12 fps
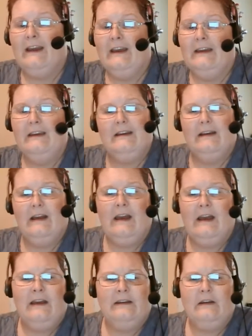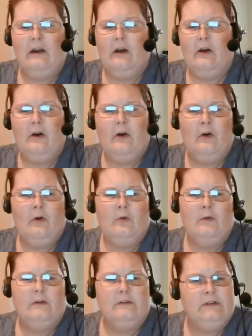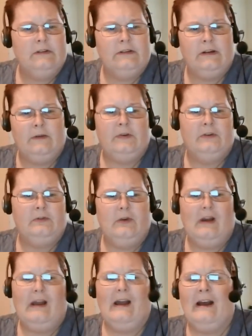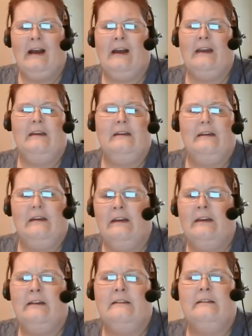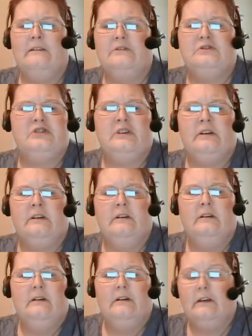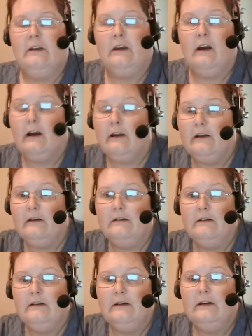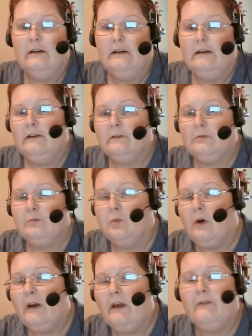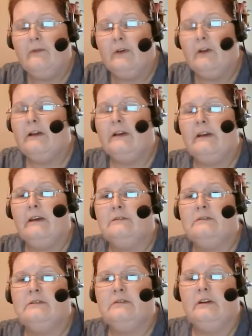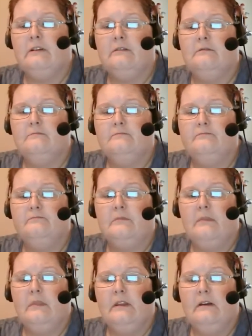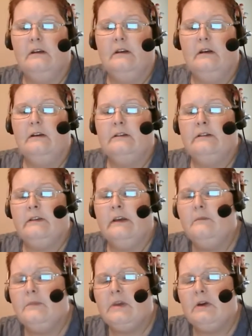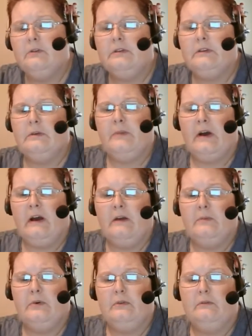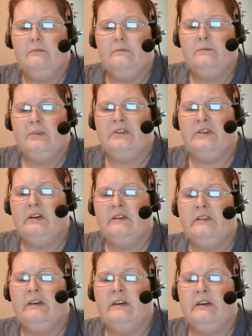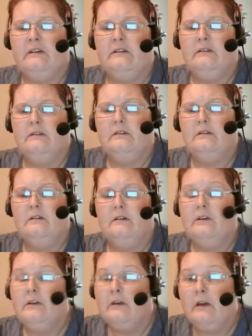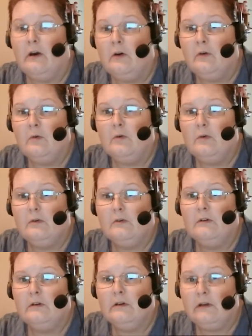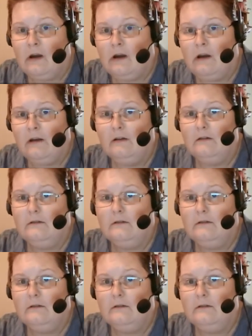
K N O W I N G, God, is what I felt like answering. Sam knows the Bible, but does he know God?